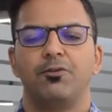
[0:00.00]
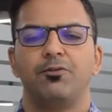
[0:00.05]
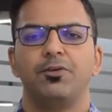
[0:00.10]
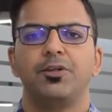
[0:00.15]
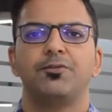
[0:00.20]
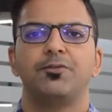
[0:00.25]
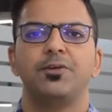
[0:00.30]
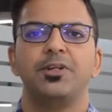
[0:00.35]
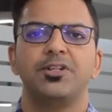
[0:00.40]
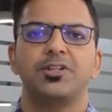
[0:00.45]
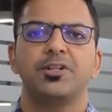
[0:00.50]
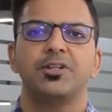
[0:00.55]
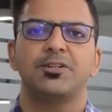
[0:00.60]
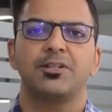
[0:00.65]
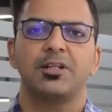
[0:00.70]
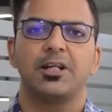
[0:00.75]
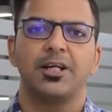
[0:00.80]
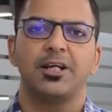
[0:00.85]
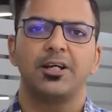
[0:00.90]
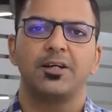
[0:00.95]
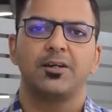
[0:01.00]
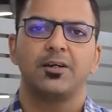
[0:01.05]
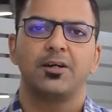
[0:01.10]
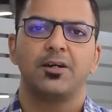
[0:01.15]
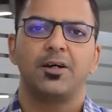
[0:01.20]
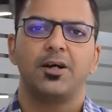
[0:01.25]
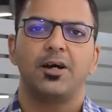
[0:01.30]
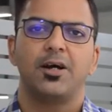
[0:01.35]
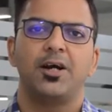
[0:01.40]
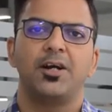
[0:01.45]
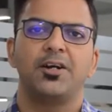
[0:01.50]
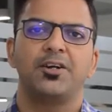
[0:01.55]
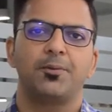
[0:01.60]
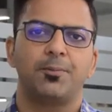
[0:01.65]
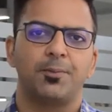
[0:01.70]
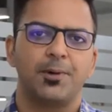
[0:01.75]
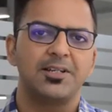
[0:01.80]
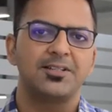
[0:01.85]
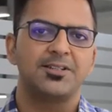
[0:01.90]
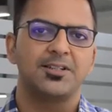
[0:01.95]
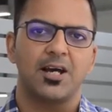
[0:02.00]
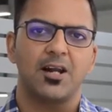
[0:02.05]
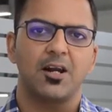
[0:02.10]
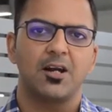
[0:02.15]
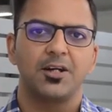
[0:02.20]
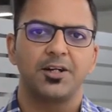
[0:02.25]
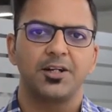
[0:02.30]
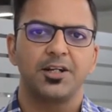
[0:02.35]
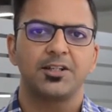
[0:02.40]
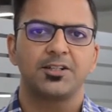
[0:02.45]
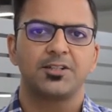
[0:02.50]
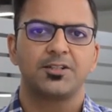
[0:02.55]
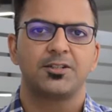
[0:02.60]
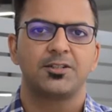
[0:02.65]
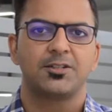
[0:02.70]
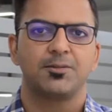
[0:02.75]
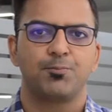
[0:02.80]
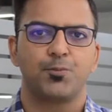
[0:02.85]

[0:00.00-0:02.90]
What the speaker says: With features like enterprise analytics,